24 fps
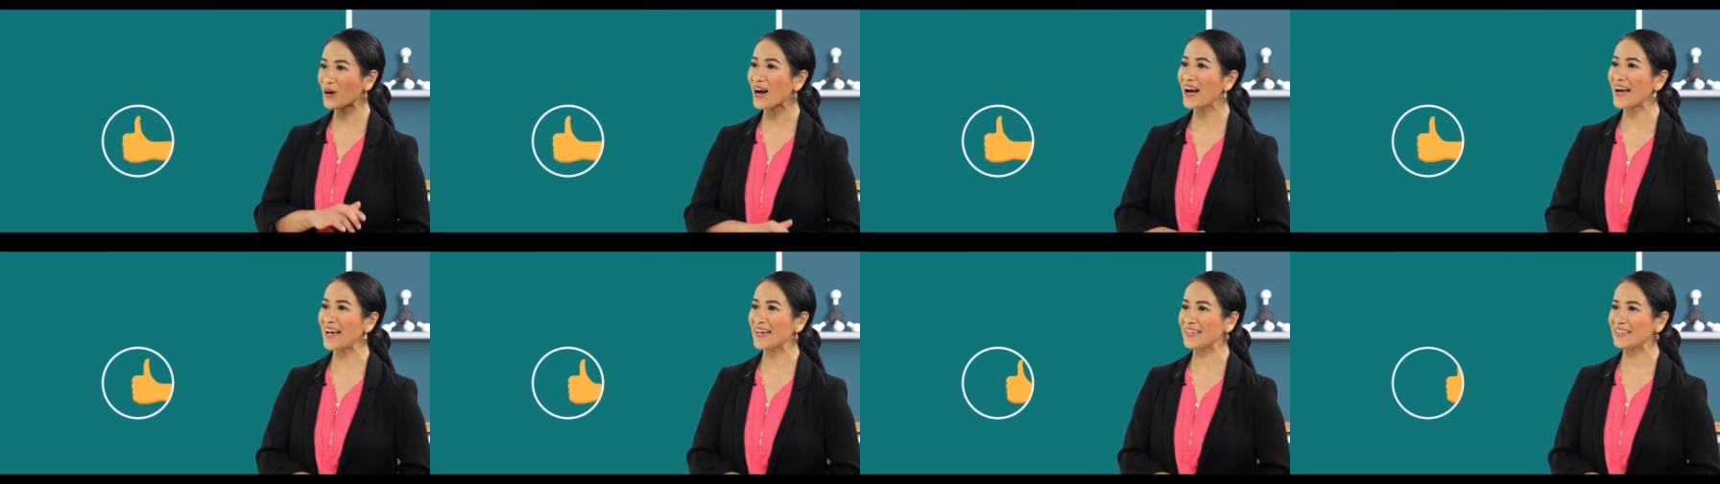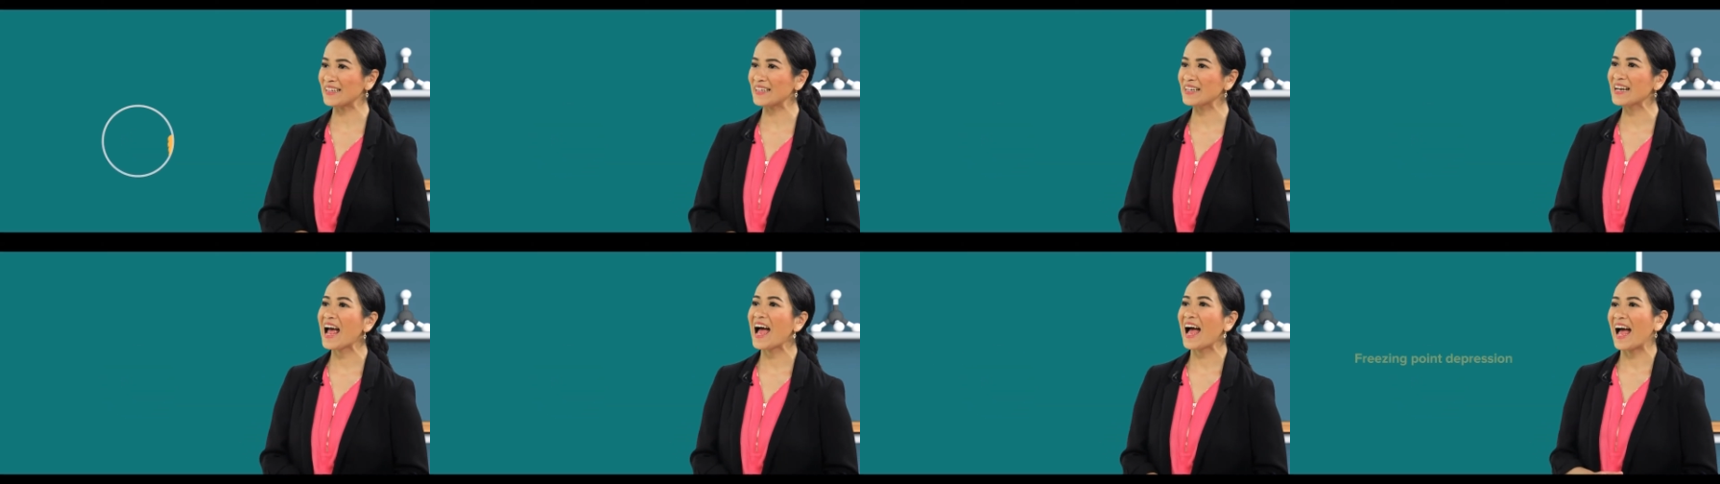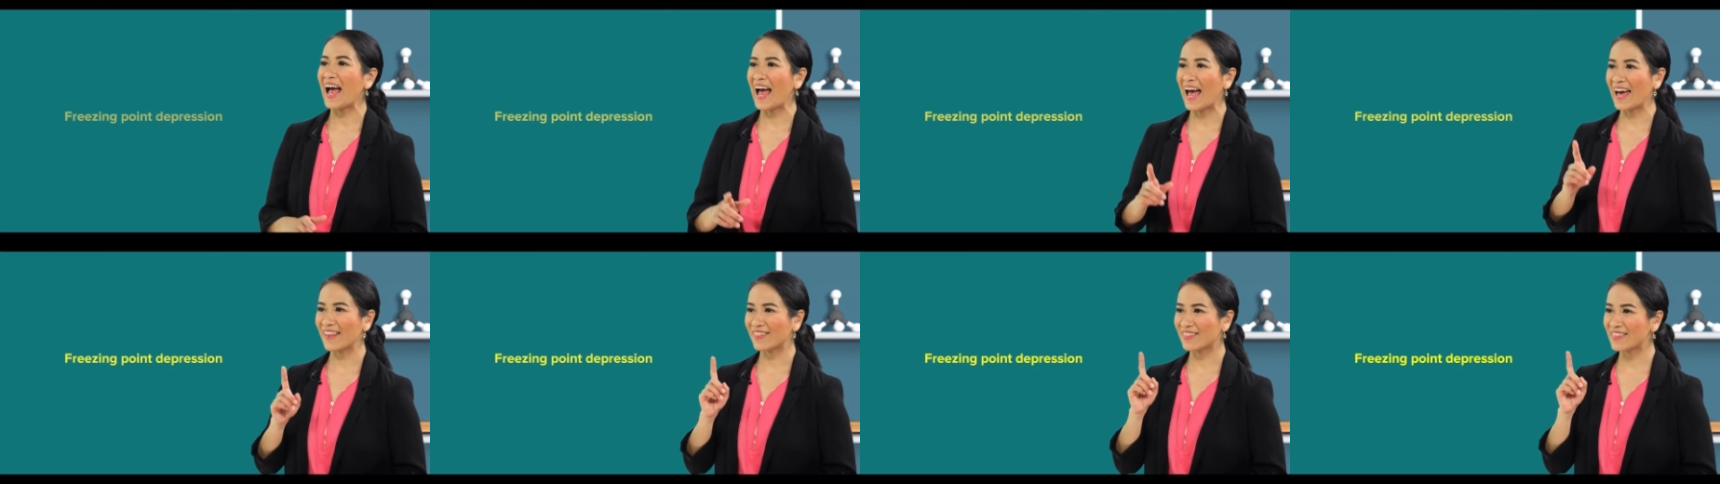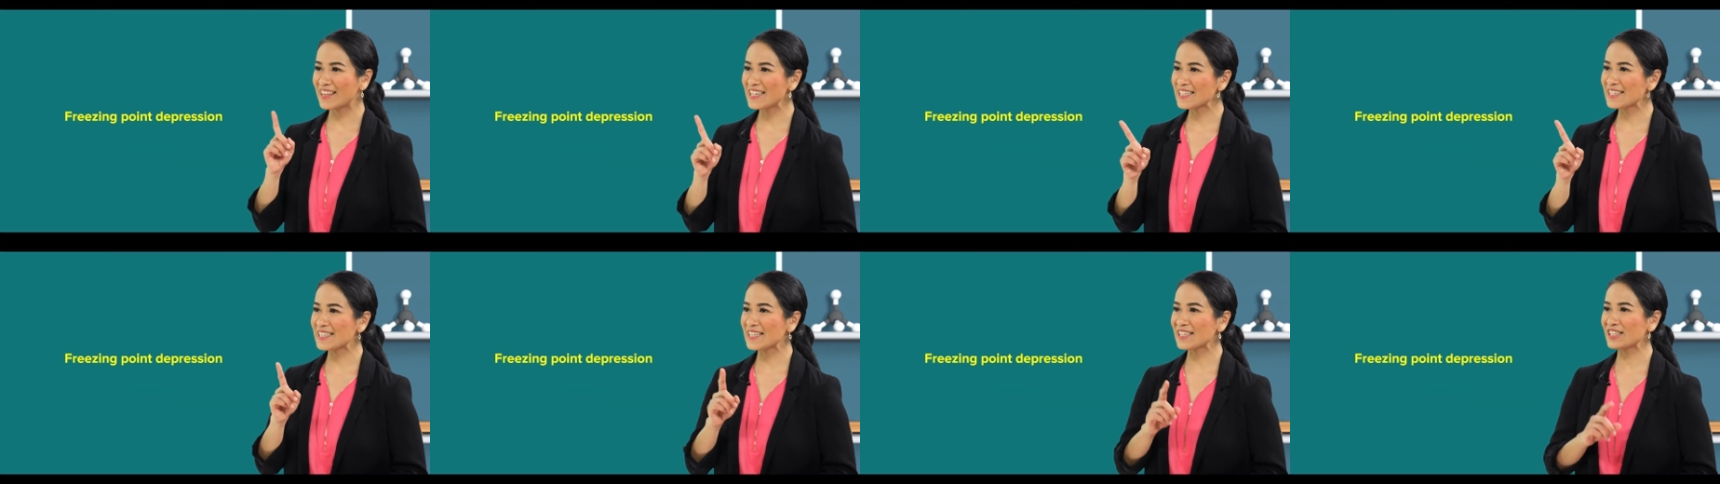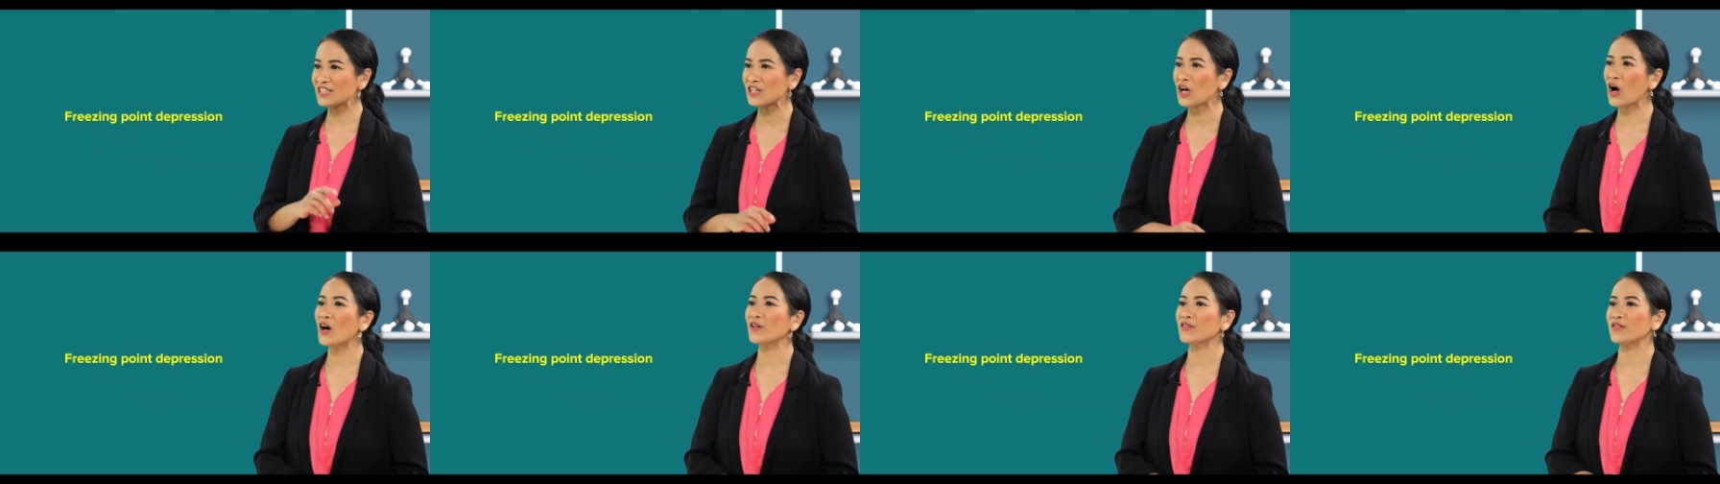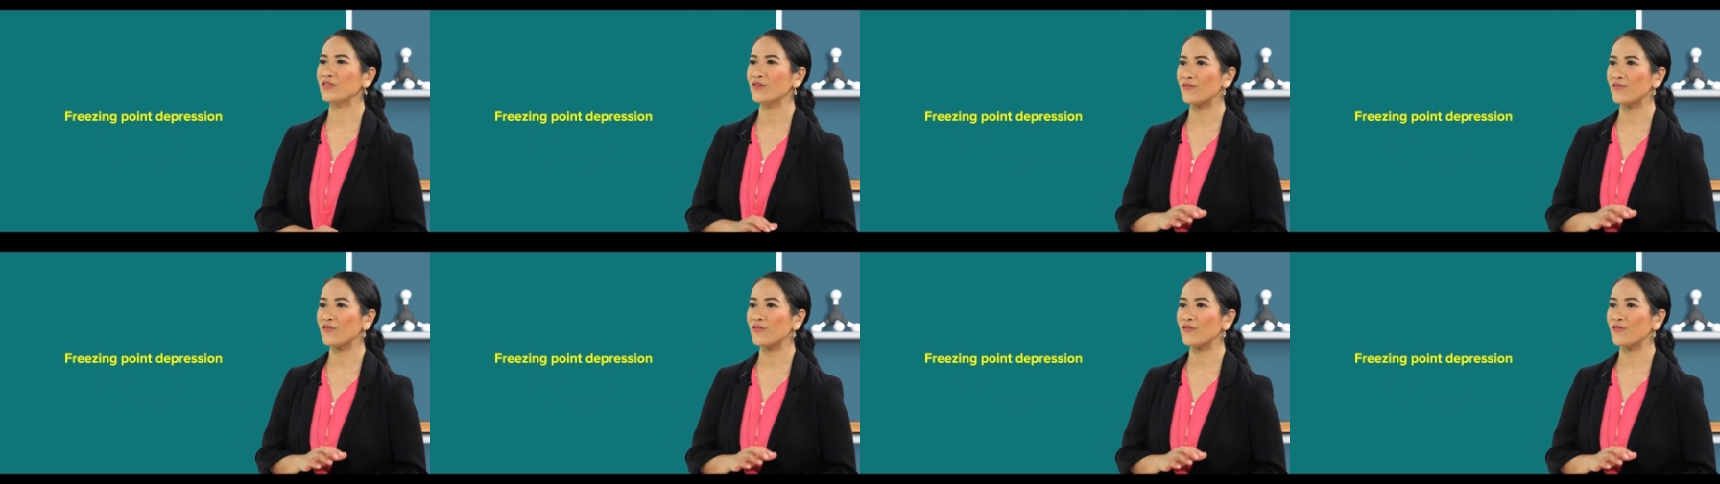right and this is called